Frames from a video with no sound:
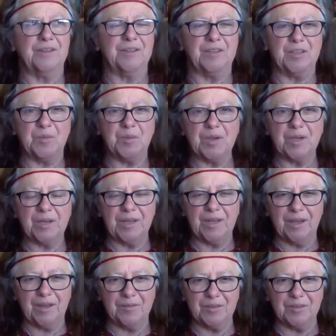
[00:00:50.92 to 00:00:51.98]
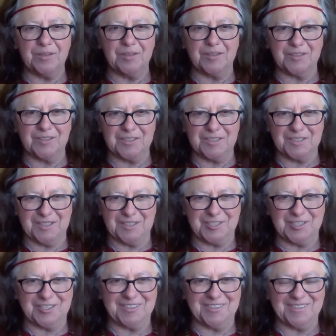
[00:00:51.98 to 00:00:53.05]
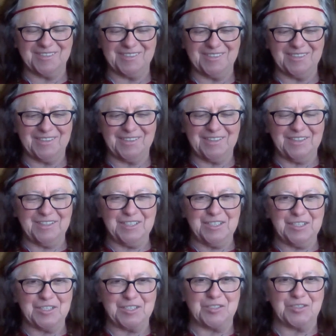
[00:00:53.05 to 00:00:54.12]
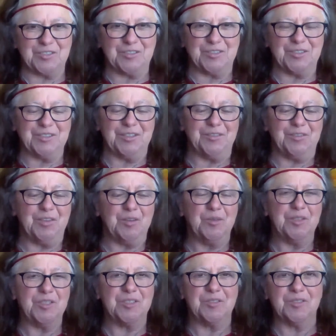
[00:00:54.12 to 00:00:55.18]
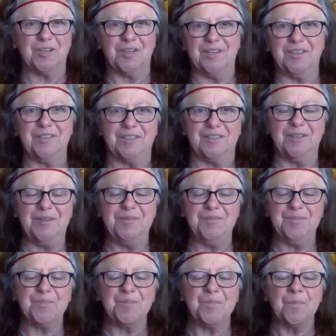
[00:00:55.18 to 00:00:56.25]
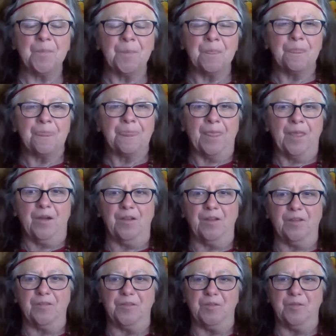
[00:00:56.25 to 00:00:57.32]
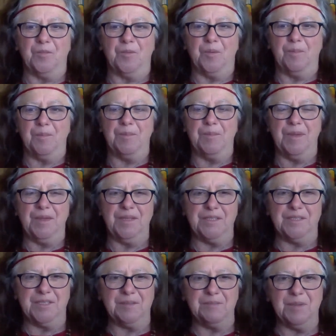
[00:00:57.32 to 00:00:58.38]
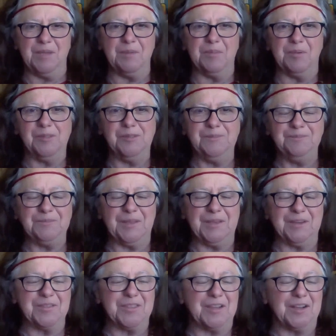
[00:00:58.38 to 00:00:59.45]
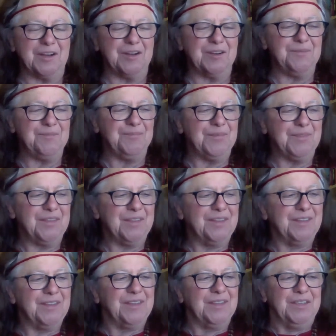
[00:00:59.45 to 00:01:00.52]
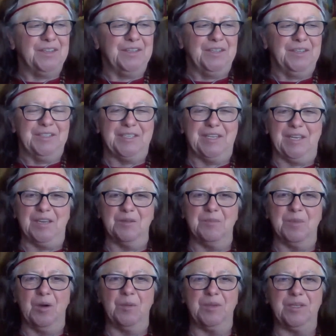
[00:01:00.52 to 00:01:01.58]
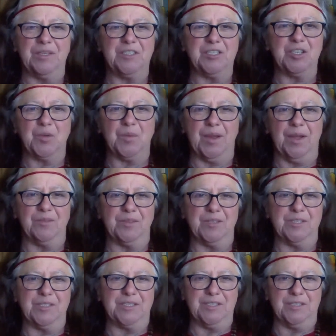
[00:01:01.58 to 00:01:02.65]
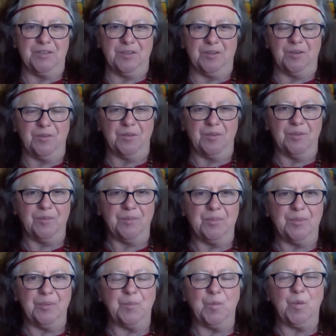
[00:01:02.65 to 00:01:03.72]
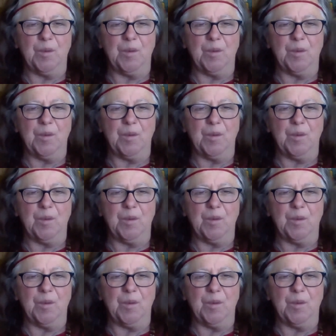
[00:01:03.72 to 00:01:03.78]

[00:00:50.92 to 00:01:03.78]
then we're going to have a little discussion. So if you would so kindly, all of you amazing people out there, take a moment to ground and center. We